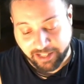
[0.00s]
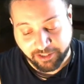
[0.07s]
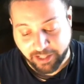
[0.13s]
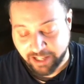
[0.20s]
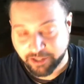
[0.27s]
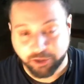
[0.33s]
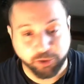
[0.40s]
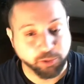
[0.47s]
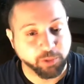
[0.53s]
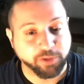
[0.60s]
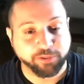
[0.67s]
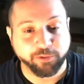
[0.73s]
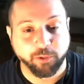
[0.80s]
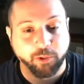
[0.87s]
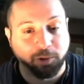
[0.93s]
And true to
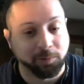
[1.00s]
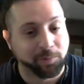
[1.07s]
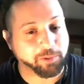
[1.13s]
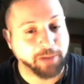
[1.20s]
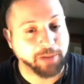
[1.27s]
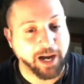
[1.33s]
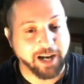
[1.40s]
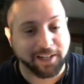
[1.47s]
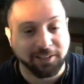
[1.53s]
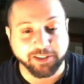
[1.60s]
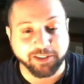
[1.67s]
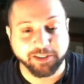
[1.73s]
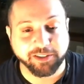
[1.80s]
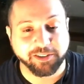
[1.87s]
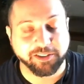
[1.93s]
form, we're back
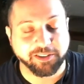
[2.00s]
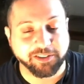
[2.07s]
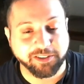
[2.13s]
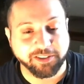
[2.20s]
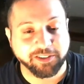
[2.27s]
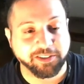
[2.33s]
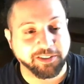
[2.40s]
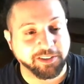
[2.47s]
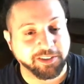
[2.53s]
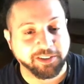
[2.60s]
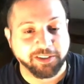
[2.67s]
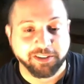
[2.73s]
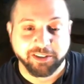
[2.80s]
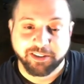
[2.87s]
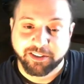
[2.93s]
to
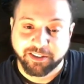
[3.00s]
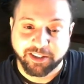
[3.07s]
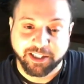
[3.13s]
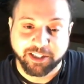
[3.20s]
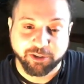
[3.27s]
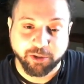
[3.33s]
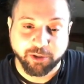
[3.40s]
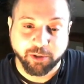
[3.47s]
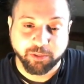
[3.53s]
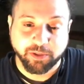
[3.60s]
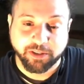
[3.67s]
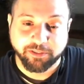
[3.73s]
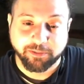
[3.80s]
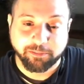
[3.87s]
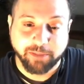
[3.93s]
the intro
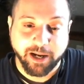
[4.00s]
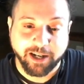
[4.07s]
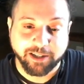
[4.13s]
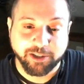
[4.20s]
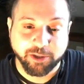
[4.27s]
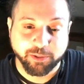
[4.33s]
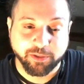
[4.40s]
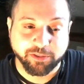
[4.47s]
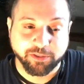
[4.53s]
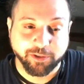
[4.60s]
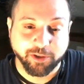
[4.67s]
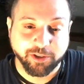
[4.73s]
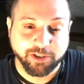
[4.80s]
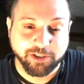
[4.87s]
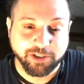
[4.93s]
riff and back to a
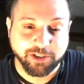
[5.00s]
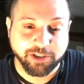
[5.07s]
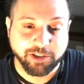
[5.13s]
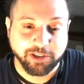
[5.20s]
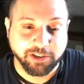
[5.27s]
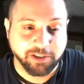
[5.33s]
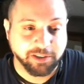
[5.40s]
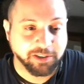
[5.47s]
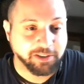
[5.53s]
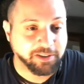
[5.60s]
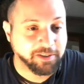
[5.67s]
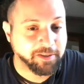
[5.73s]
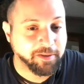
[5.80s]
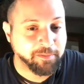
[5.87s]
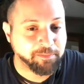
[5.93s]
verse.
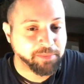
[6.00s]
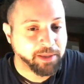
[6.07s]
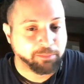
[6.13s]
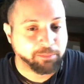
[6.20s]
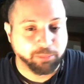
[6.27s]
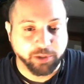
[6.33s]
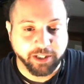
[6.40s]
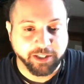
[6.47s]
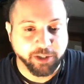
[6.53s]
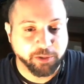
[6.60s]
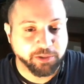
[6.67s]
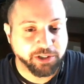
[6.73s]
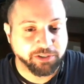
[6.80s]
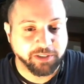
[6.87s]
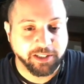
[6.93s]
Bringing
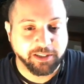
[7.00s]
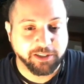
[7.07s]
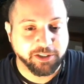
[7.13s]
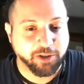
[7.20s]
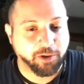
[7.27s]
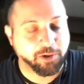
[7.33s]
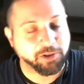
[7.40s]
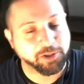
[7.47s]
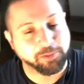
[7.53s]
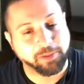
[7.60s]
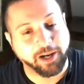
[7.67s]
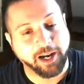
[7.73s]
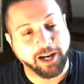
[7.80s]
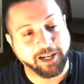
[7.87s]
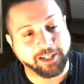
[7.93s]
those clean guitars
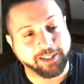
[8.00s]
back.